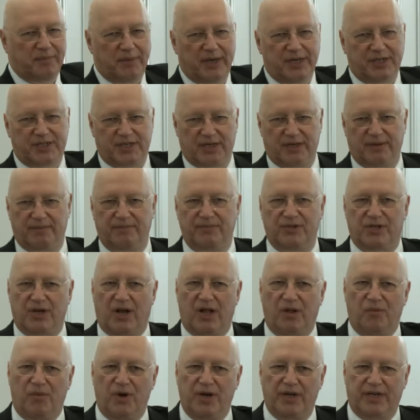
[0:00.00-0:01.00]
meter. So
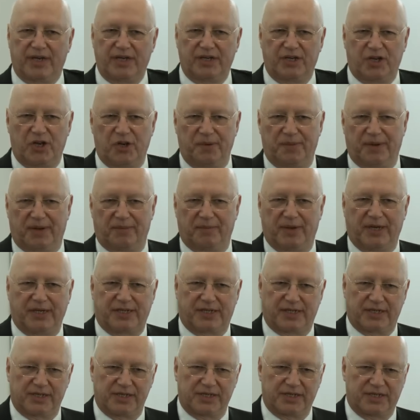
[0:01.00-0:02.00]
I'll work in cubic
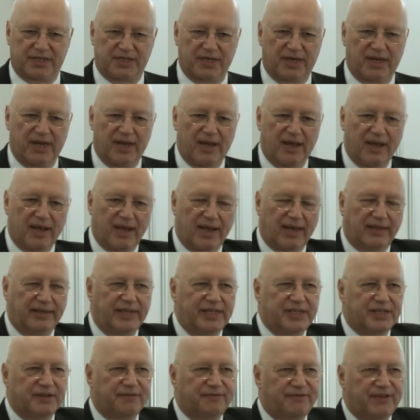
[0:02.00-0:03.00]
meters, and
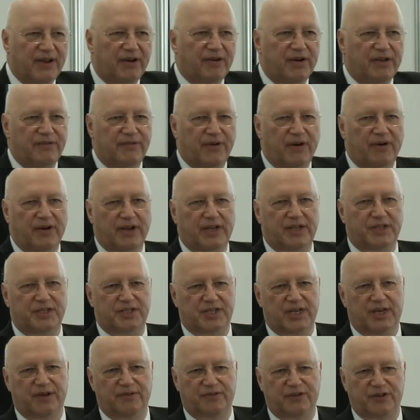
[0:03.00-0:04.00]
these are very, very
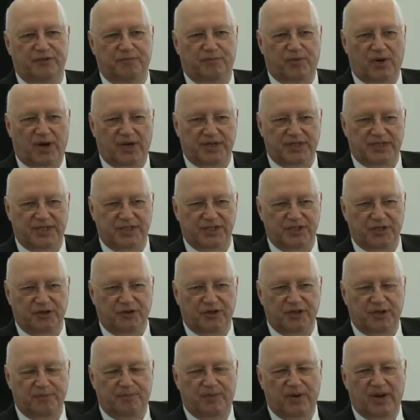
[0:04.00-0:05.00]
conservative prices. You
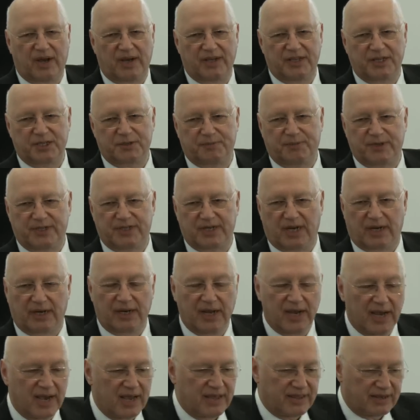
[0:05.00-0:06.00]
could apply this per ton.
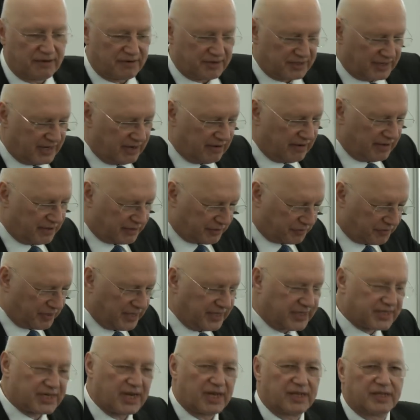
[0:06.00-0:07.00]
There are nearly
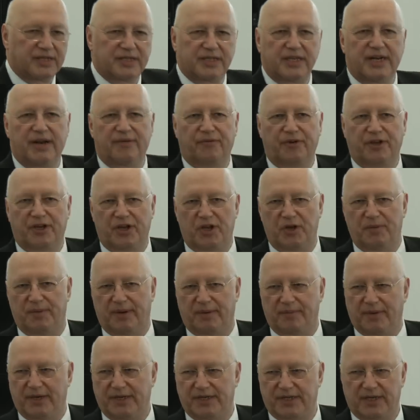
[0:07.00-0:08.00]
3 tons in every
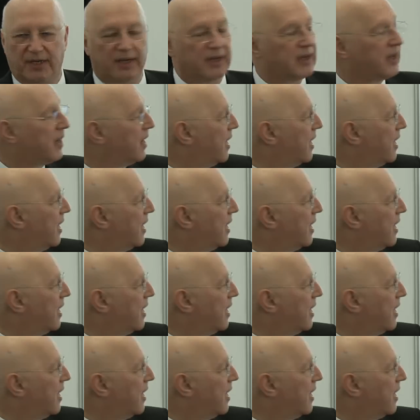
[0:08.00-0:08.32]
cubic meter.